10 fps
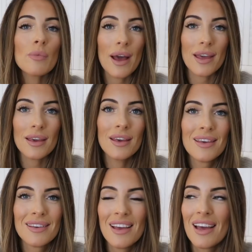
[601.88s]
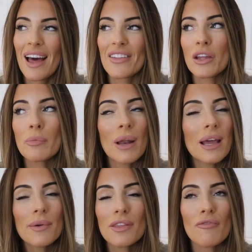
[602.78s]
the way and they don't
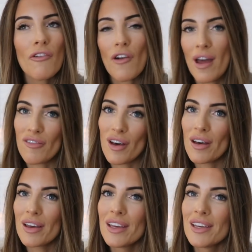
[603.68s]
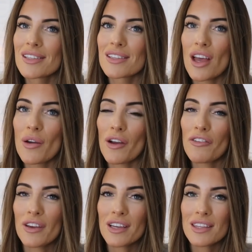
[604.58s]
play with them forever. So I
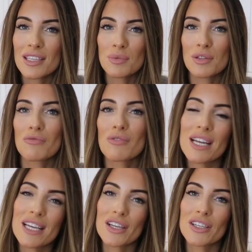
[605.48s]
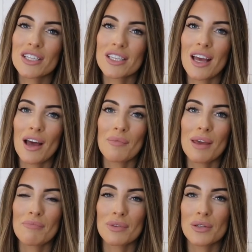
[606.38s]
figured this was a really good
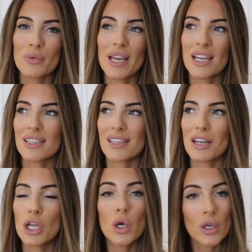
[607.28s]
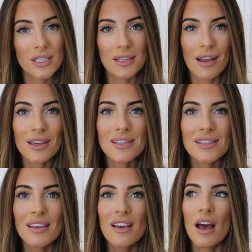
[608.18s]
in between because it looks
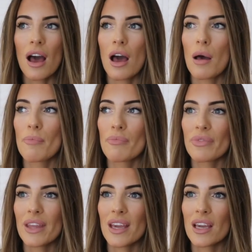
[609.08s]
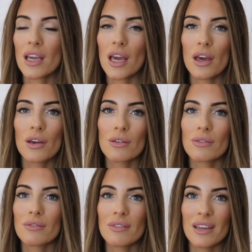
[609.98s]
nice. It can
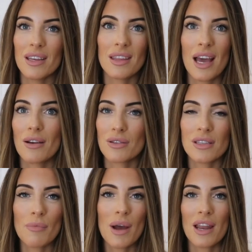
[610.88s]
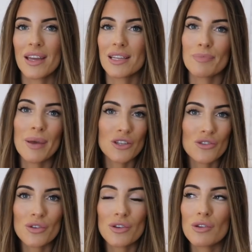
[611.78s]
go in the house somewhere, like in his
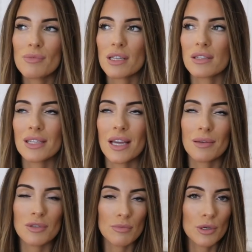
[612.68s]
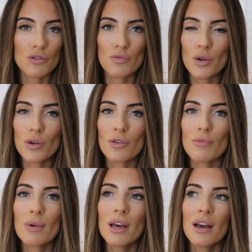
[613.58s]
bedroom. It doesn't take up too much
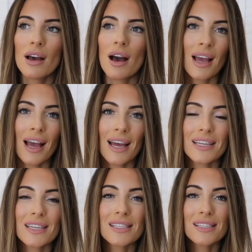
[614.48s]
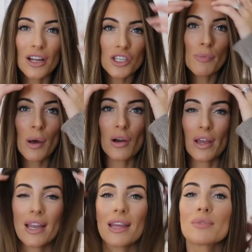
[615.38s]
room. And it's such a
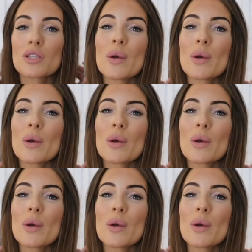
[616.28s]
bargain. It was